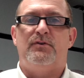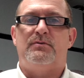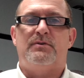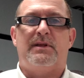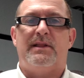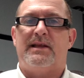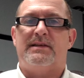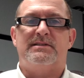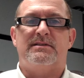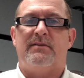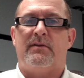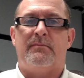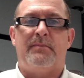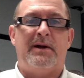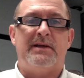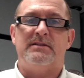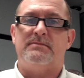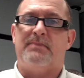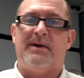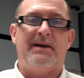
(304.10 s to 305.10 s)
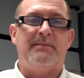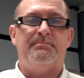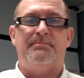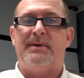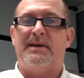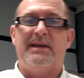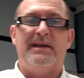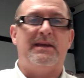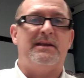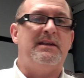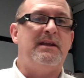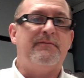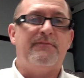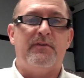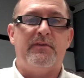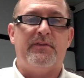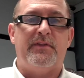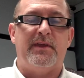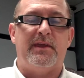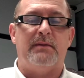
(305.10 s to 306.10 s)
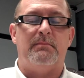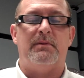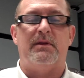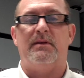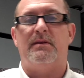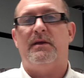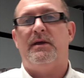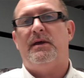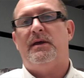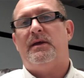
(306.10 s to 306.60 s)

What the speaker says: clicks of the button by picking a different theme and